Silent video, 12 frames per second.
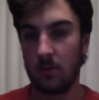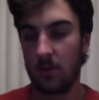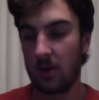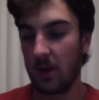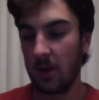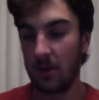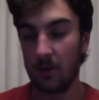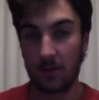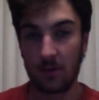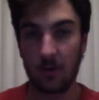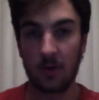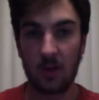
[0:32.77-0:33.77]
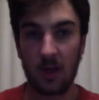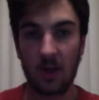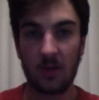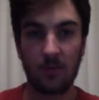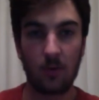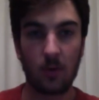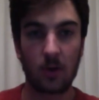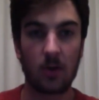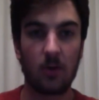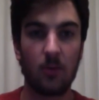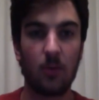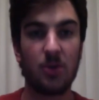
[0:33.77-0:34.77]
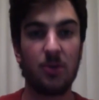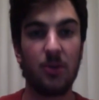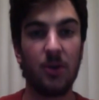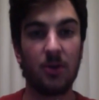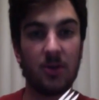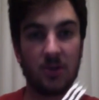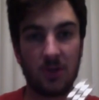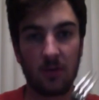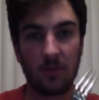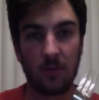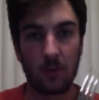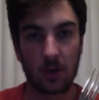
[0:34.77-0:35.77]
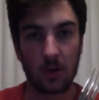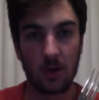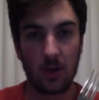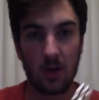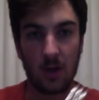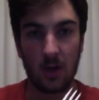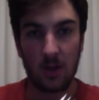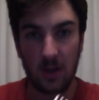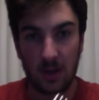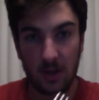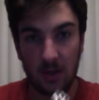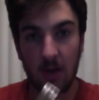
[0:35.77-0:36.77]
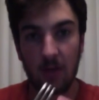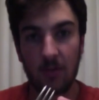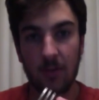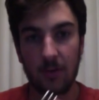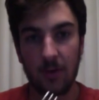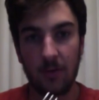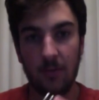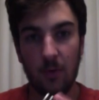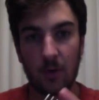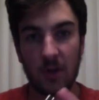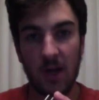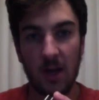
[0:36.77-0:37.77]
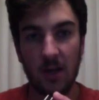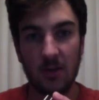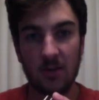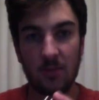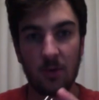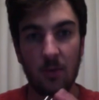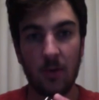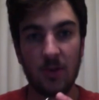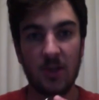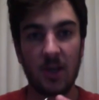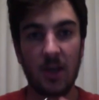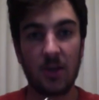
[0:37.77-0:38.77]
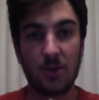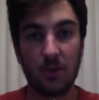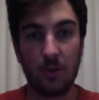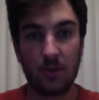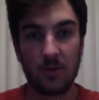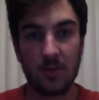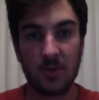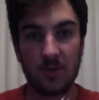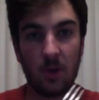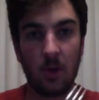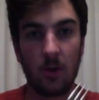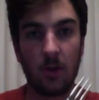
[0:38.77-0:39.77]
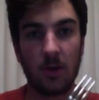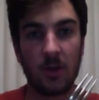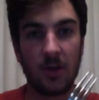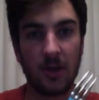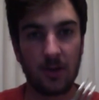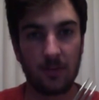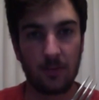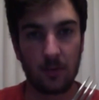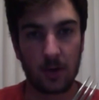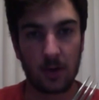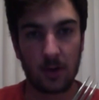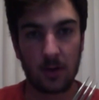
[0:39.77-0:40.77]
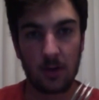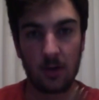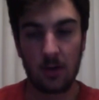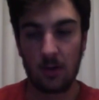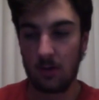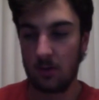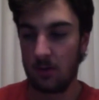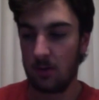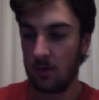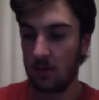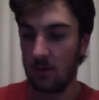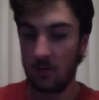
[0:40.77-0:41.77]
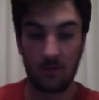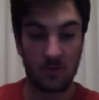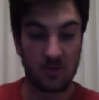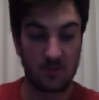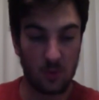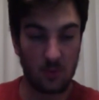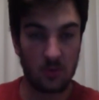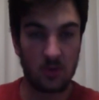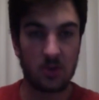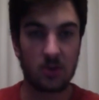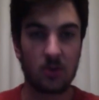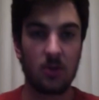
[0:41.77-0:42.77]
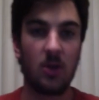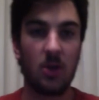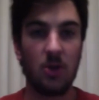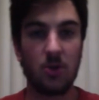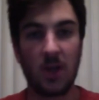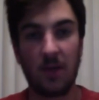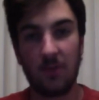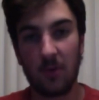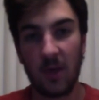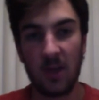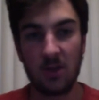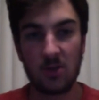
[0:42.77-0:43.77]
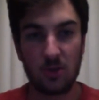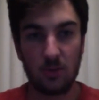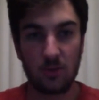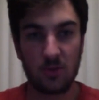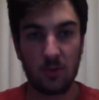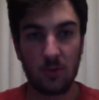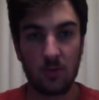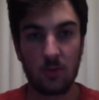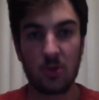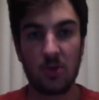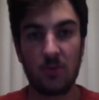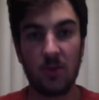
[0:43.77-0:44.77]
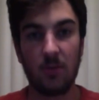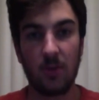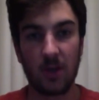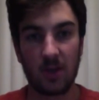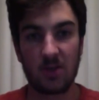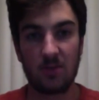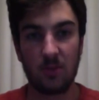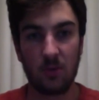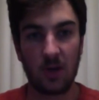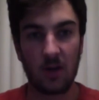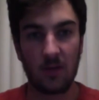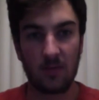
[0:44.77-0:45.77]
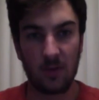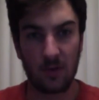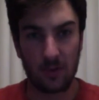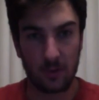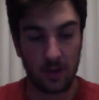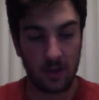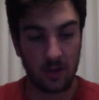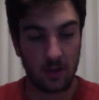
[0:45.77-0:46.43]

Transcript: And your third and last fork, which should be your dessert fork. It could either have 3 or 4 tines, but once again should always be smaller than the dinner fork. For spoons, you should have your main soup spoon, which should be the biggest spoon out of the 3.